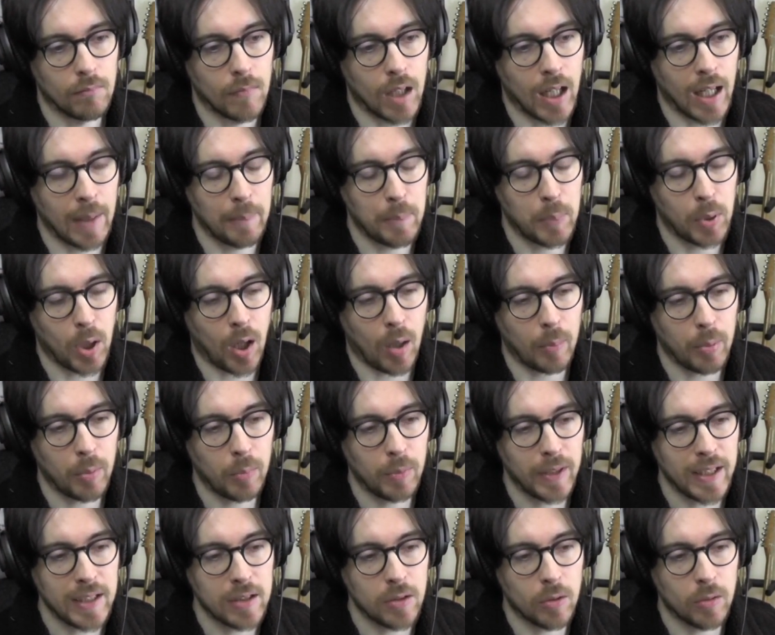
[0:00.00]
I
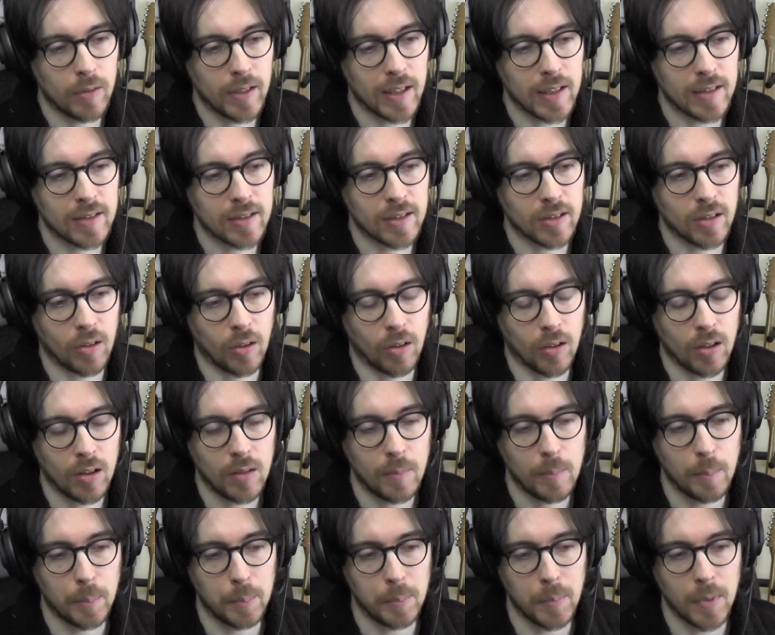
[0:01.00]
probably know this
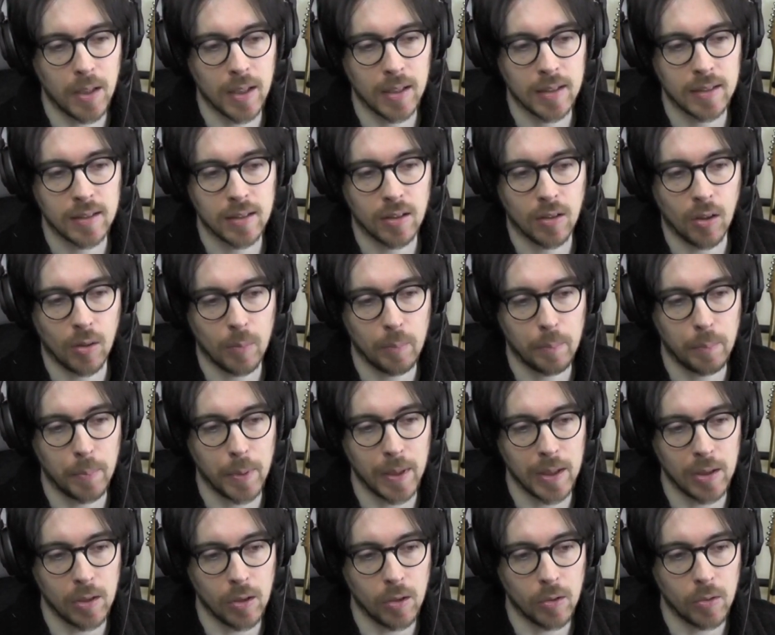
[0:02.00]
song. It's called
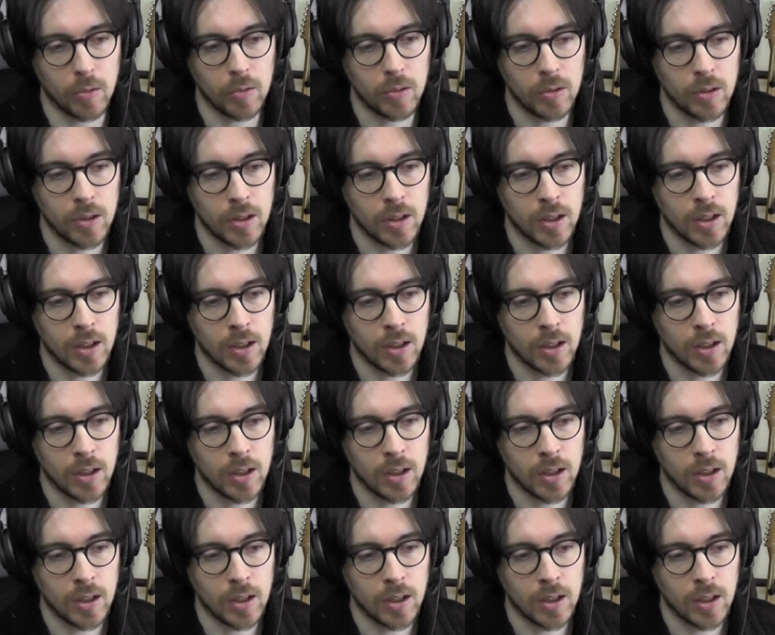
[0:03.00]
Below.